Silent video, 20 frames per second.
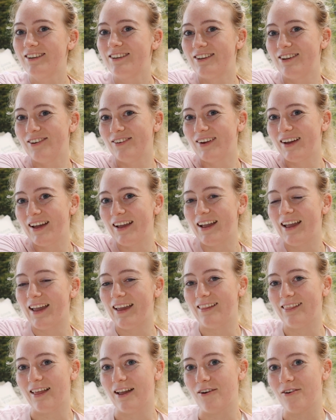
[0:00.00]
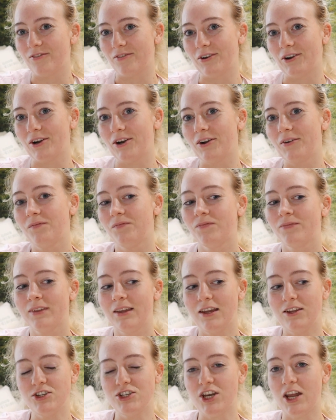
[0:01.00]
doing a layover
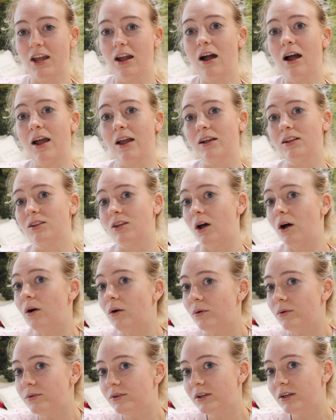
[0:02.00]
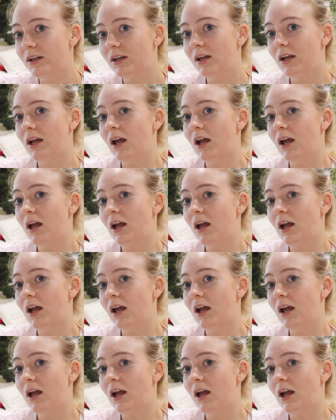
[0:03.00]
in Shanghai alone.